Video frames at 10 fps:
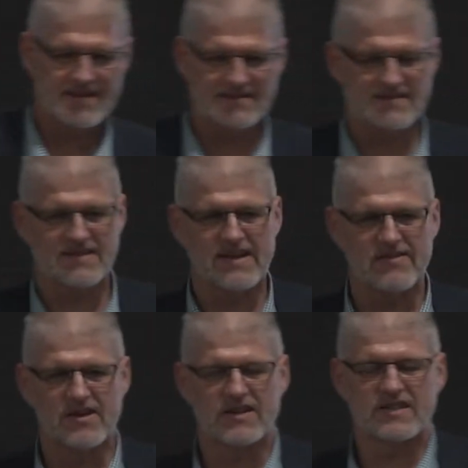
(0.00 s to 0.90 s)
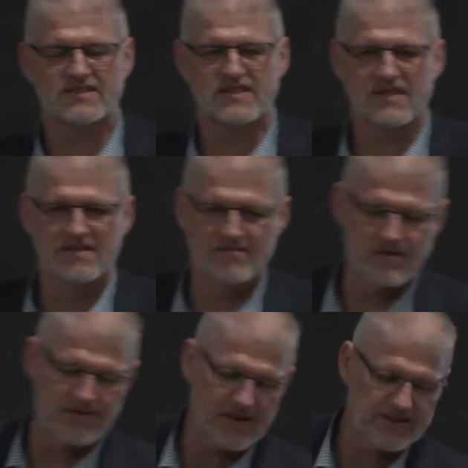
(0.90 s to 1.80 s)
have
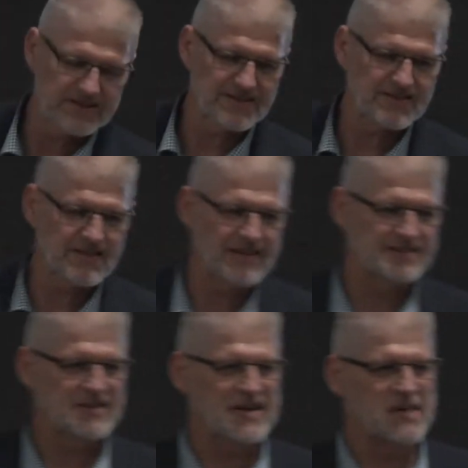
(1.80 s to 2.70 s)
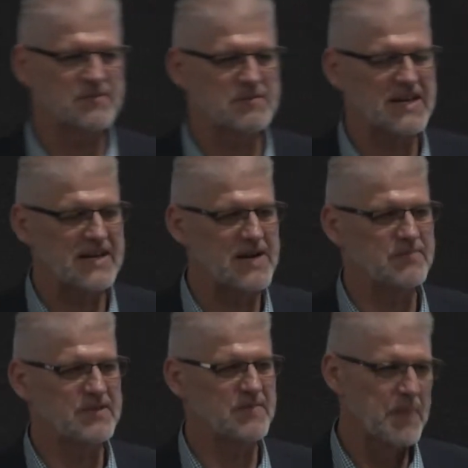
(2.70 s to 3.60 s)
an autistic son, so I helped him get up
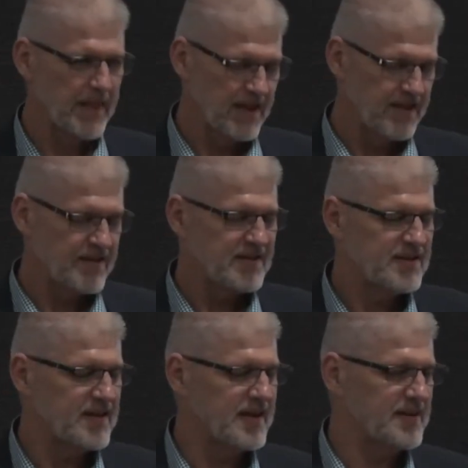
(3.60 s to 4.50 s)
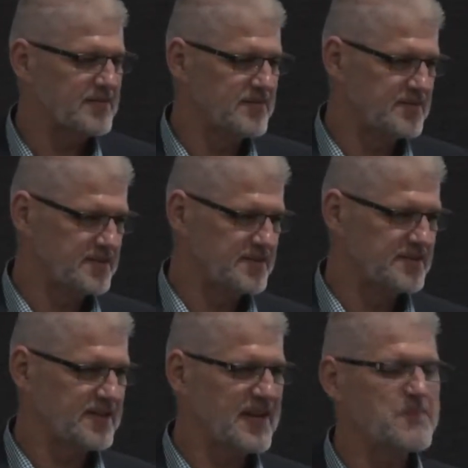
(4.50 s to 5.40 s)
and was
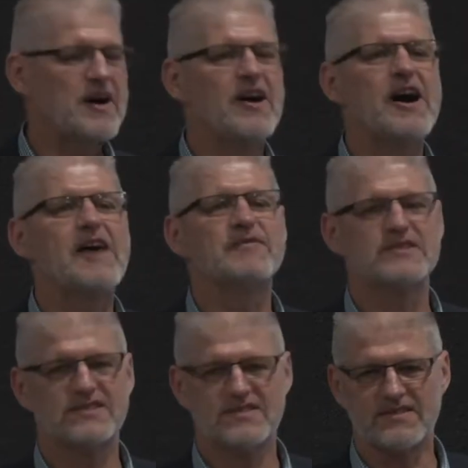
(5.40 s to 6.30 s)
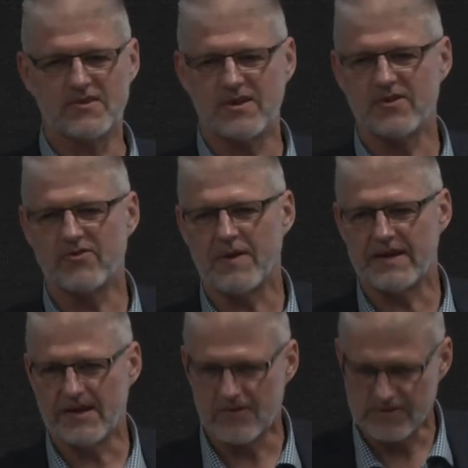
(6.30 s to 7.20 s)
sitting in my office going over my
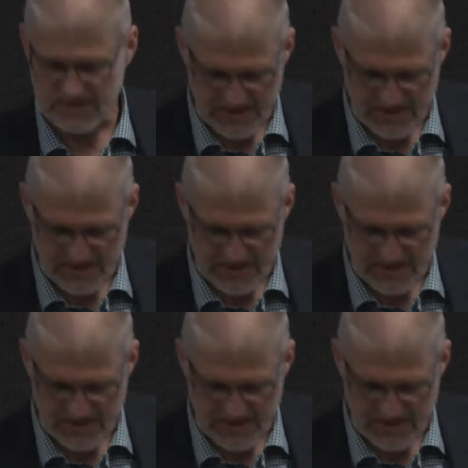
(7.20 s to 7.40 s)
notes, kind